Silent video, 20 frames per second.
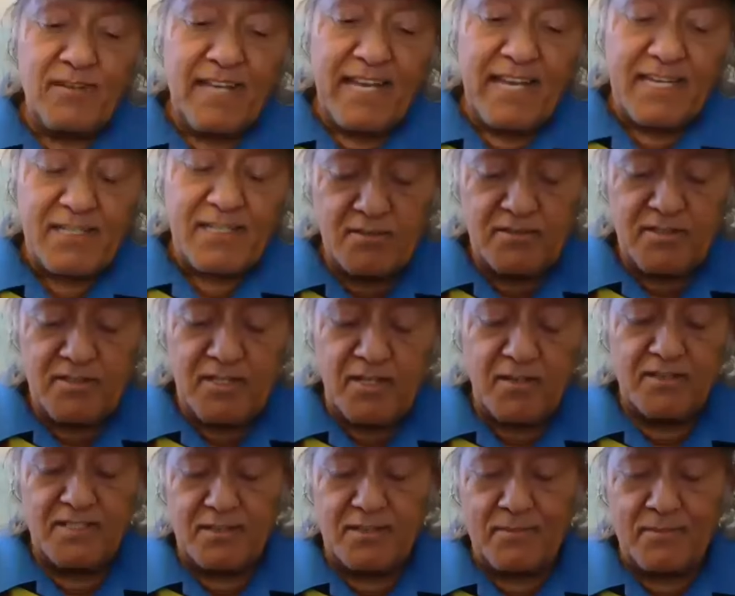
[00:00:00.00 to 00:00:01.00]
to, you know,
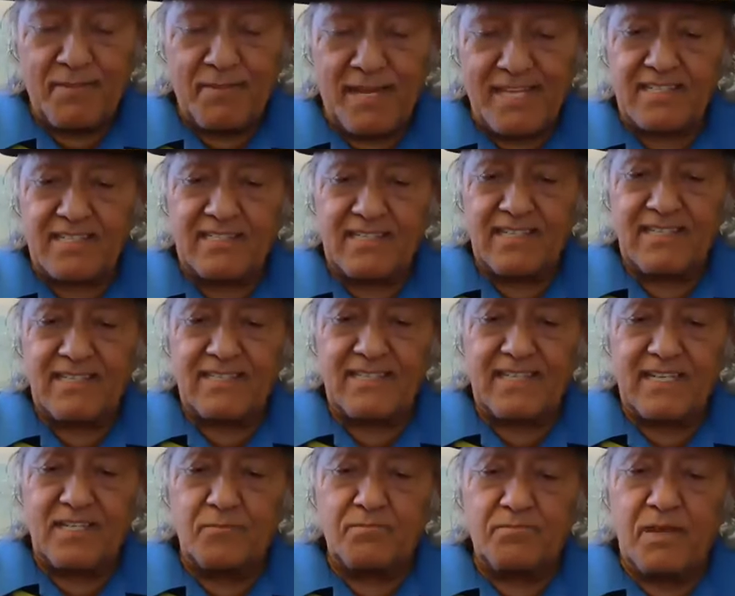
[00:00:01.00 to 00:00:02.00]
the basic thing that, you
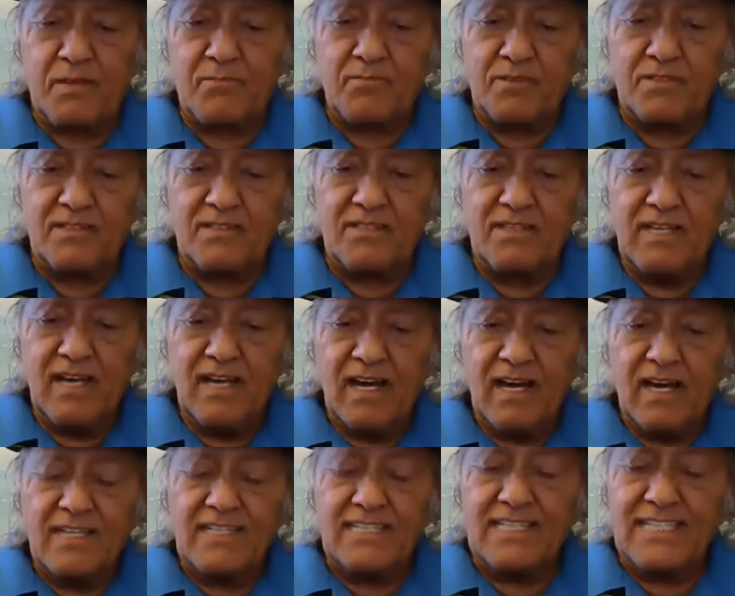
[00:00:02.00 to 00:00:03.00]
know, people
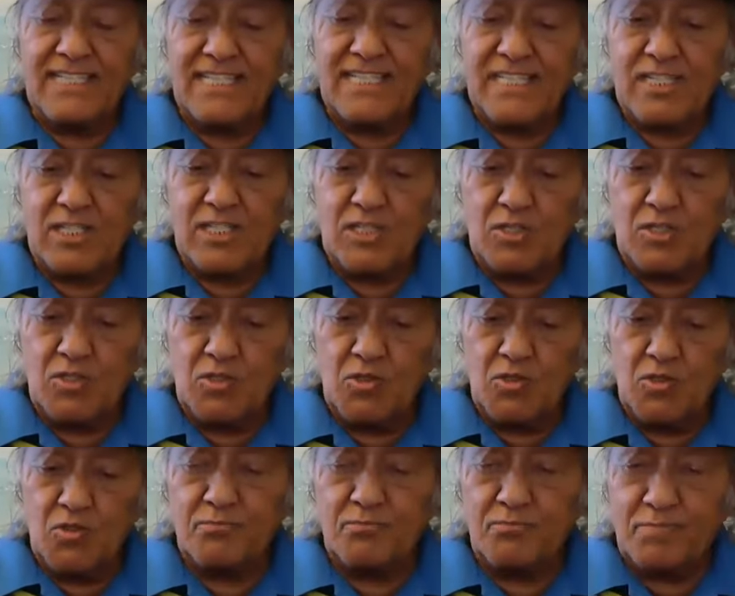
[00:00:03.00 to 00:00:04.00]
need to
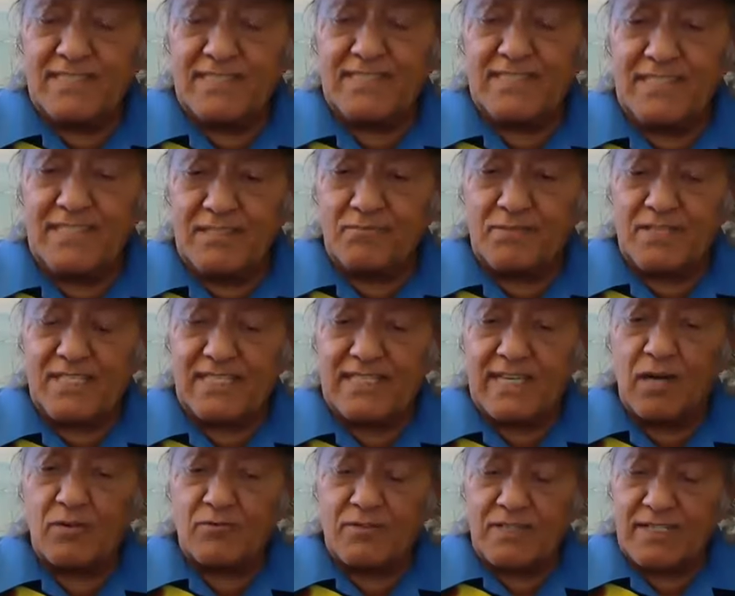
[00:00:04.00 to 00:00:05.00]
breathe in, breathe
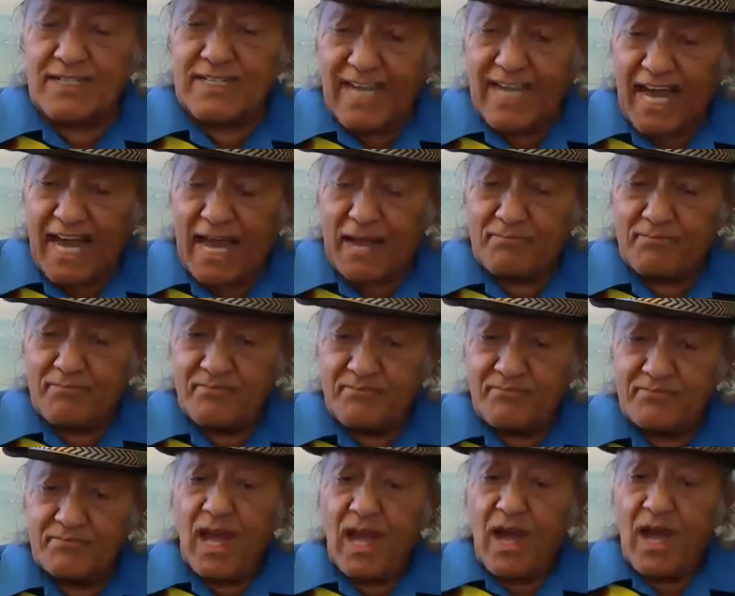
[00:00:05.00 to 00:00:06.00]
out, and clap.
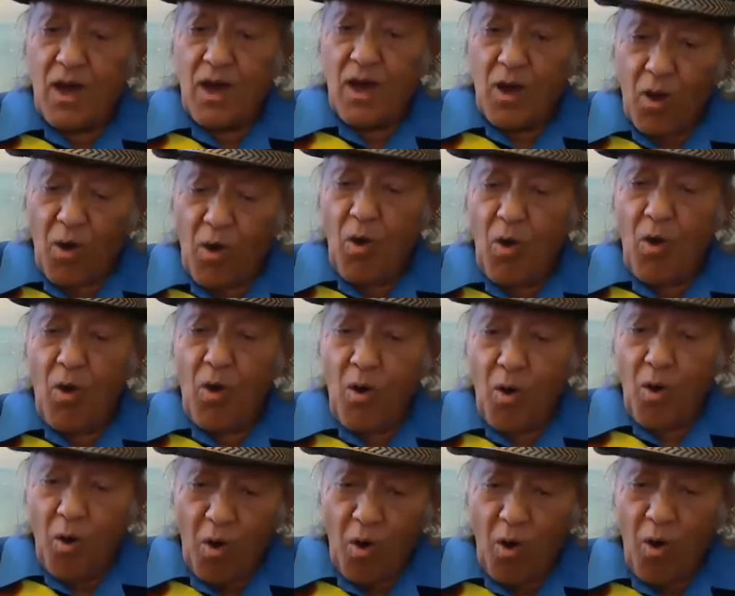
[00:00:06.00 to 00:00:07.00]
Ho,
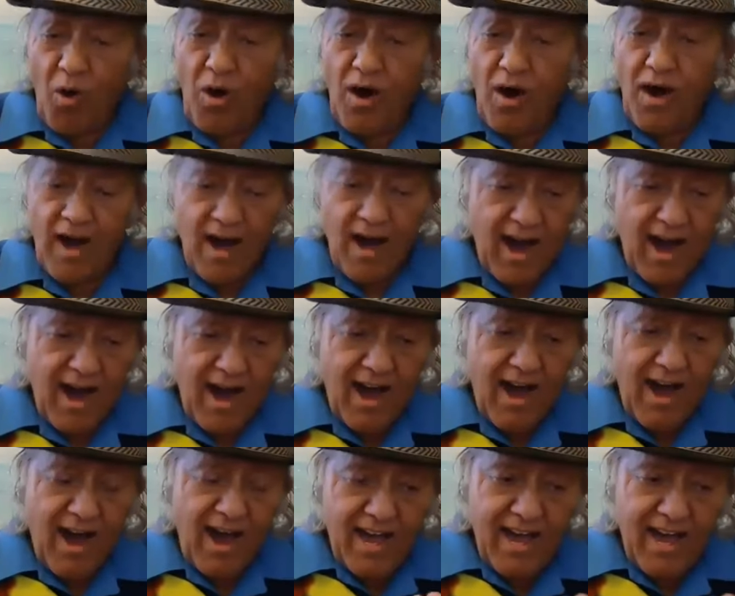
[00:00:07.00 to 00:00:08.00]
ho, ha, ha,
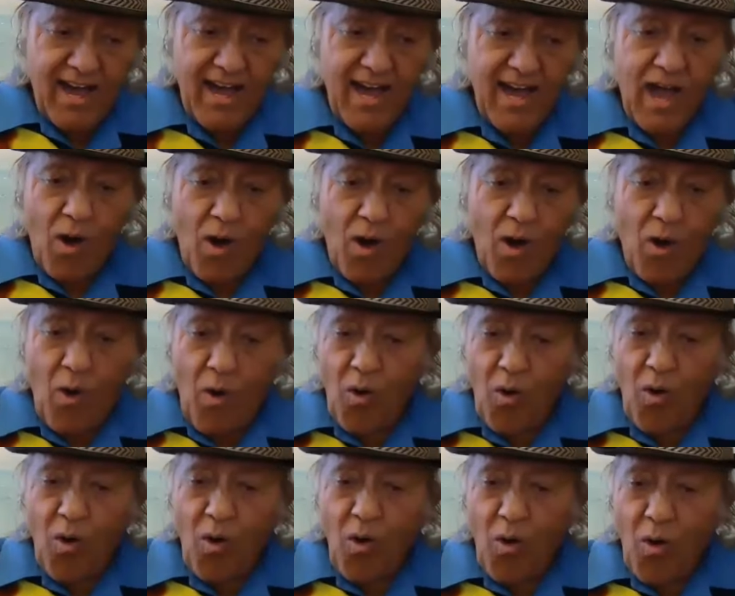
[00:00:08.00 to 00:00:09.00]
ha. Ho,
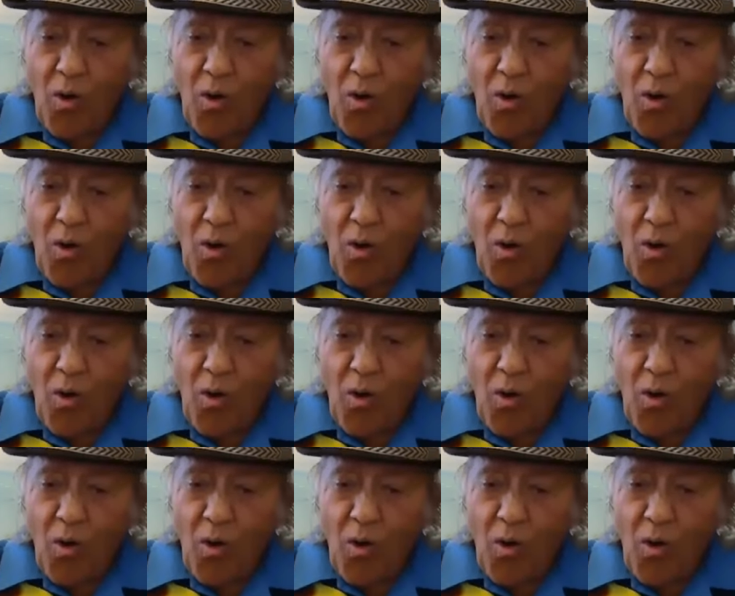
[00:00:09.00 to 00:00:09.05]
ho, ho,